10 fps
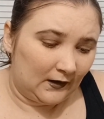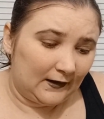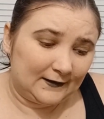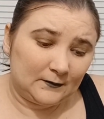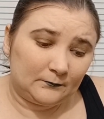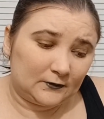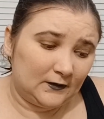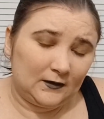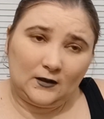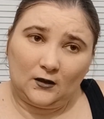Got some
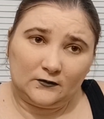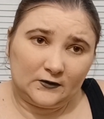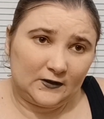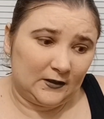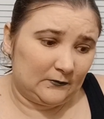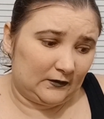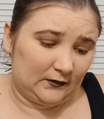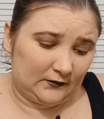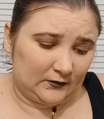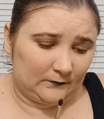pretty color schemes in
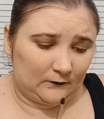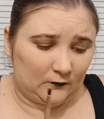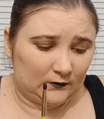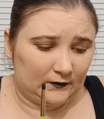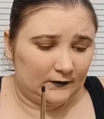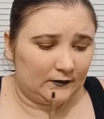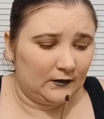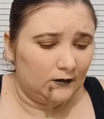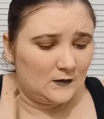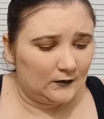here. It's gorgeous.
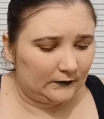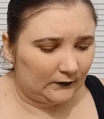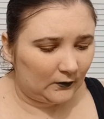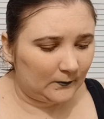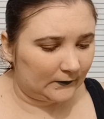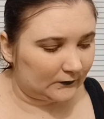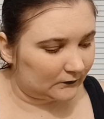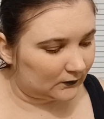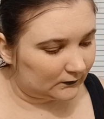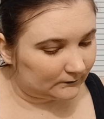So I hope I was
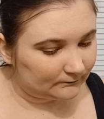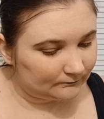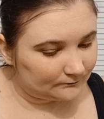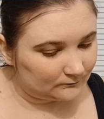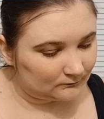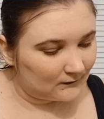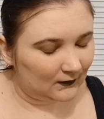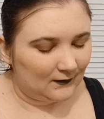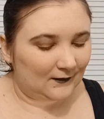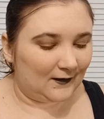wrong.
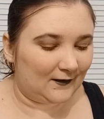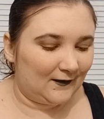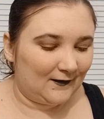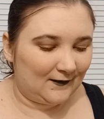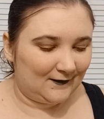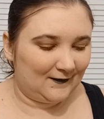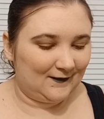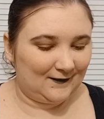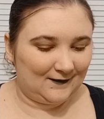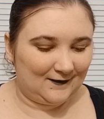Yeah.
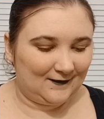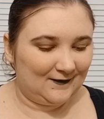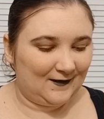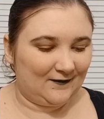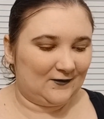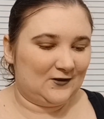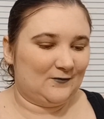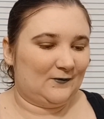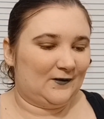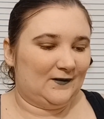They have the
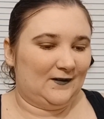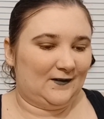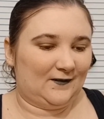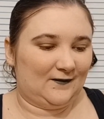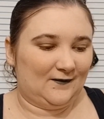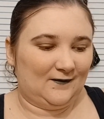shimmer in here.